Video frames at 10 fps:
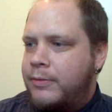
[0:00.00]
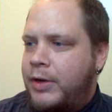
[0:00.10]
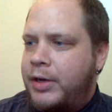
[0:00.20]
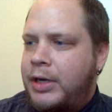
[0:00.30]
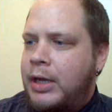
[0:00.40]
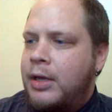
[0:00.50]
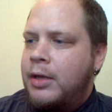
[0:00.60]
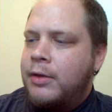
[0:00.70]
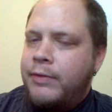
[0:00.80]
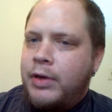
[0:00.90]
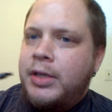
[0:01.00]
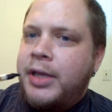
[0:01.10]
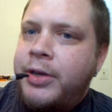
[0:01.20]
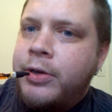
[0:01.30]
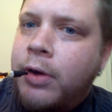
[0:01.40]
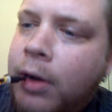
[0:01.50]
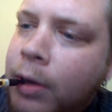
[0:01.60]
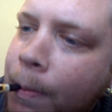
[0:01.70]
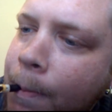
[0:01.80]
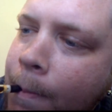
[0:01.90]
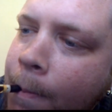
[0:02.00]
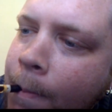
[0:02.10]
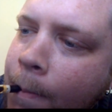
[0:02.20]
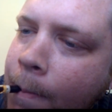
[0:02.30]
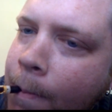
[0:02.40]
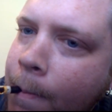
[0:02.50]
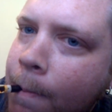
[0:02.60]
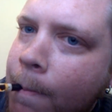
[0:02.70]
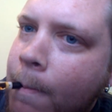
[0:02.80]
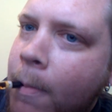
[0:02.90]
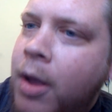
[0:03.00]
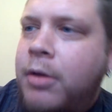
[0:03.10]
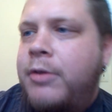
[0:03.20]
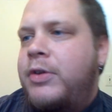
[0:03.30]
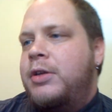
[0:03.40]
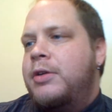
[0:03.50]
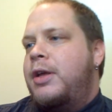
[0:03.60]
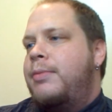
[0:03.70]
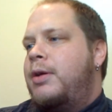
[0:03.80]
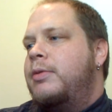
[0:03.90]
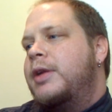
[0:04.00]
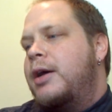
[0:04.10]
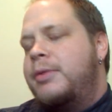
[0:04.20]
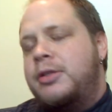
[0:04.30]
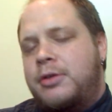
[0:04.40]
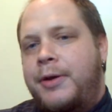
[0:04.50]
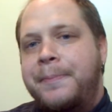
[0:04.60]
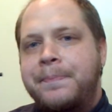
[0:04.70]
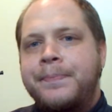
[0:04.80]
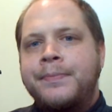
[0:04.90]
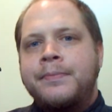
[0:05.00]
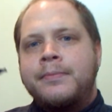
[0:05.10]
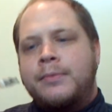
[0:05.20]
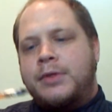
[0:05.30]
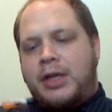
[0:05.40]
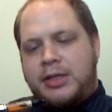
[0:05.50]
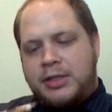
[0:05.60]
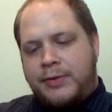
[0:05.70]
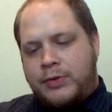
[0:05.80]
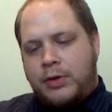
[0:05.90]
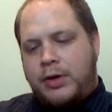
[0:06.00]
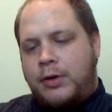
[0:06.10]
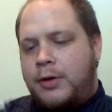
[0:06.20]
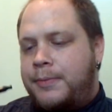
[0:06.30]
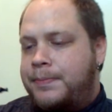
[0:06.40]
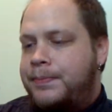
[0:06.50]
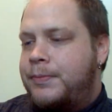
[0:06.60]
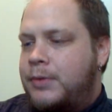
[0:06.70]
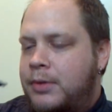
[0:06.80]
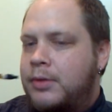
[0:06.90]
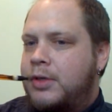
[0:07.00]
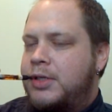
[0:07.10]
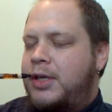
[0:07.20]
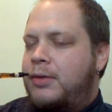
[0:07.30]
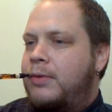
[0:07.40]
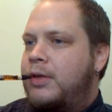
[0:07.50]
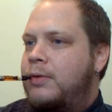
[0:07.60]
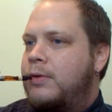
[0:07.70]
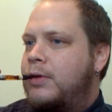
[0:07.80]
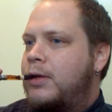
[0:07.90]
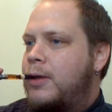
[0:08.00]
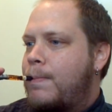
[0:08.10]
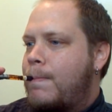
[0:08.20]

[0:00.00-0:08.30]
Very, very light draw. I don't know if you can hear that, probably not, but that's alright. Not a stiff draw at all. I'm going to take a hit real quick.